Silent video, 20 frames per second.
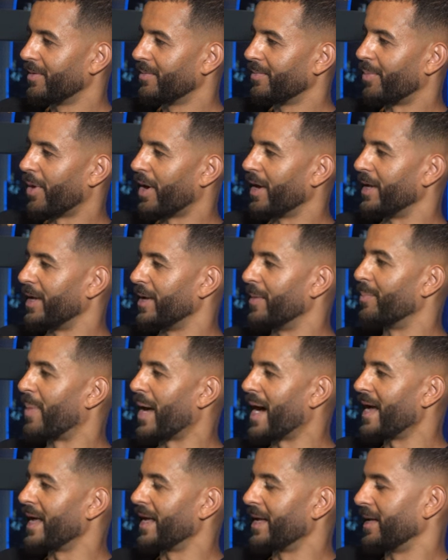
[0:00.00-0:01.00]
So but
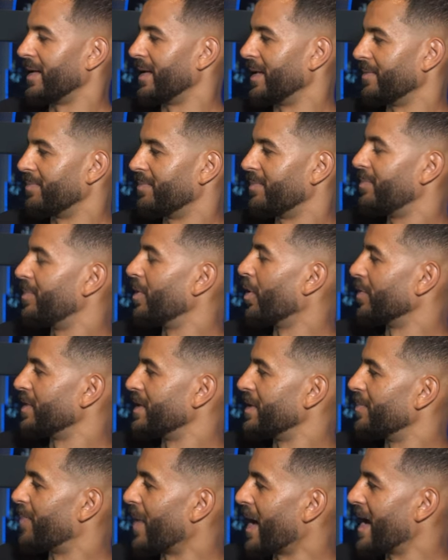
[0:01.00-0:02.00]
it
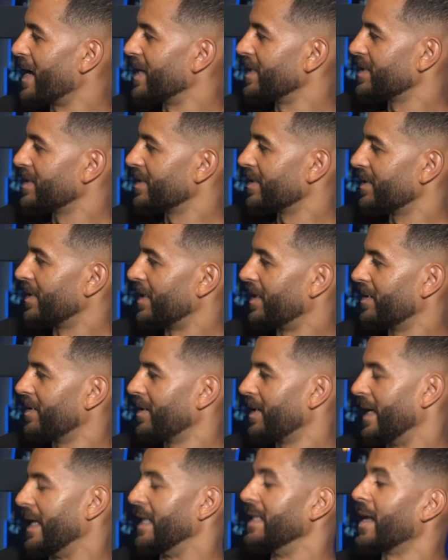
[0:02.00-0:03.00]

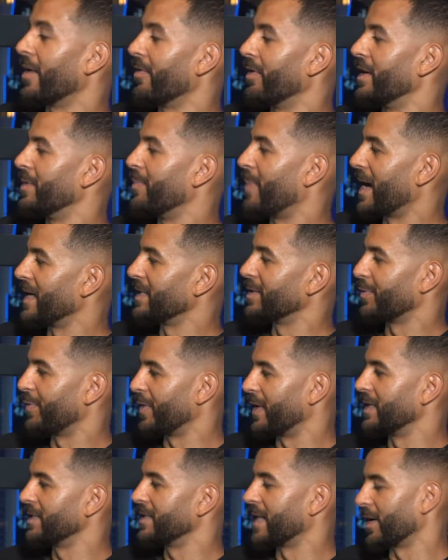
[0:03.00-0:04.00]
indirectly buys the
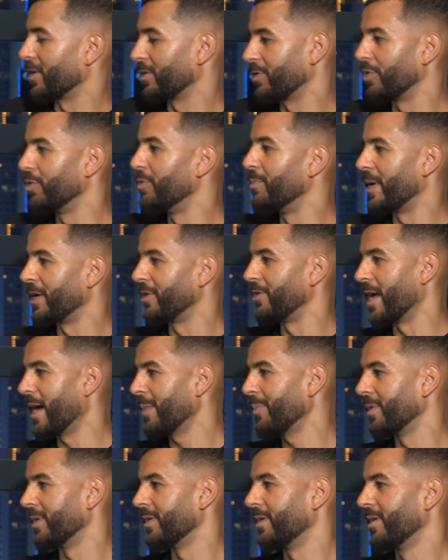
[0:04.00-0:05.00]
things that could make you
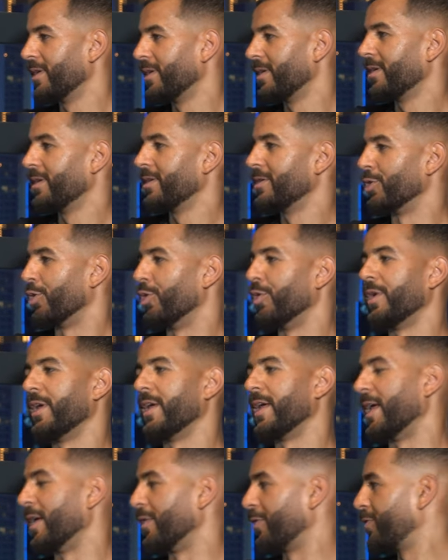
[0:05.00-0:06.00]
happy. Yeah. So
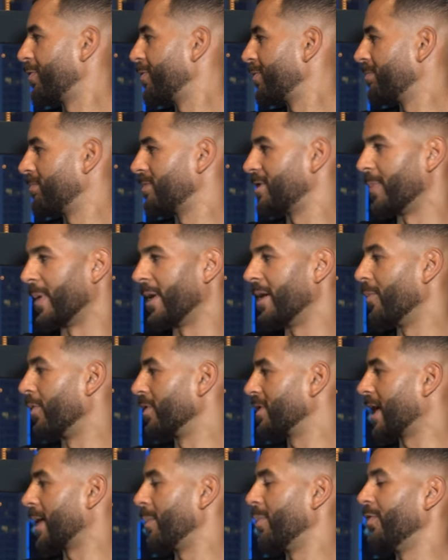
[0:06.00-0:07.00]
if spending
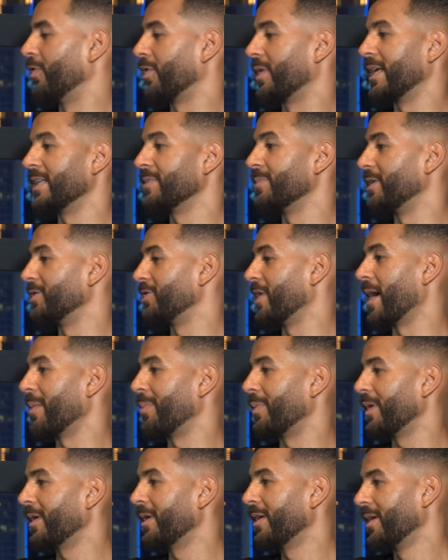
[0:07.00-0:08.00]
more time with your kids makes you
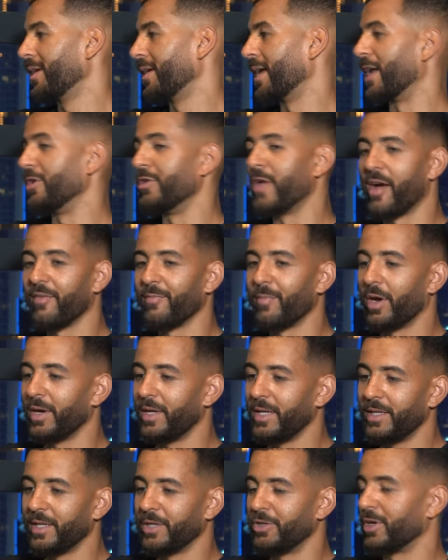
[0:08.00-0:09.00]
happy and you have
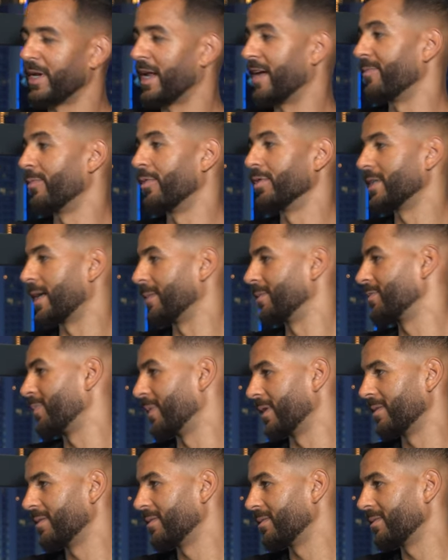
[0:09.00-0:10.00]
money, then you're going to have more time to
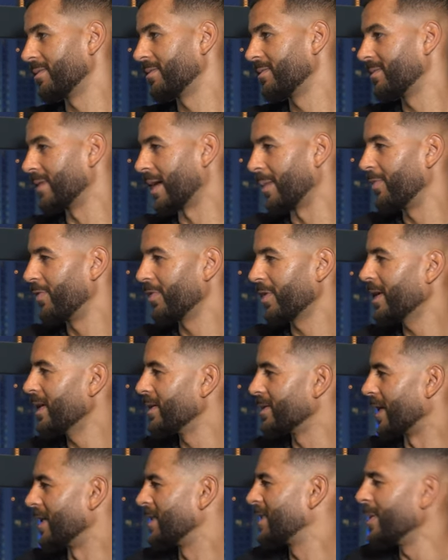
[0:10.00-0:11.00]
spend time with your
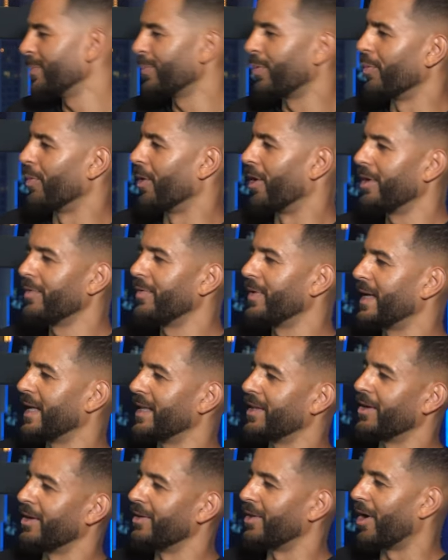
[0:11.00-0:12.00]
kids. Like, simple, bro. I didn't
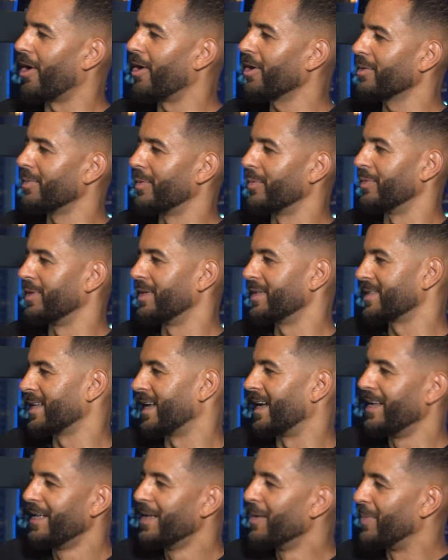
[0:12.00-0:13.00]
even get the argument with this.
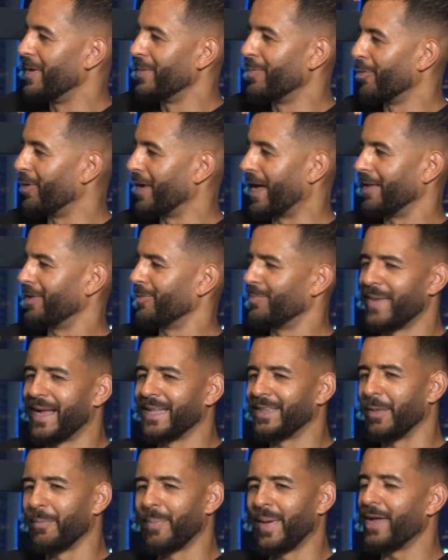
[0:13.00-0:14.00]
Like people like
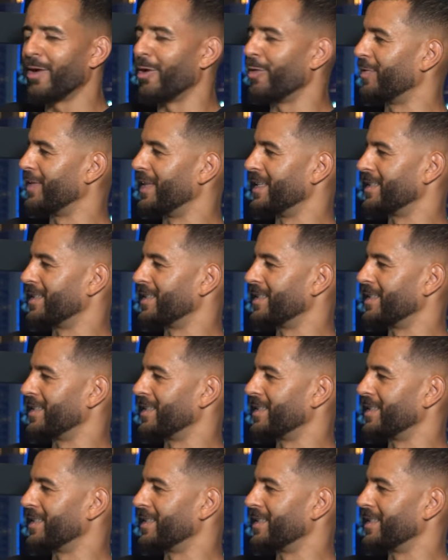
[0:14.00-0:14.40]
mad debate over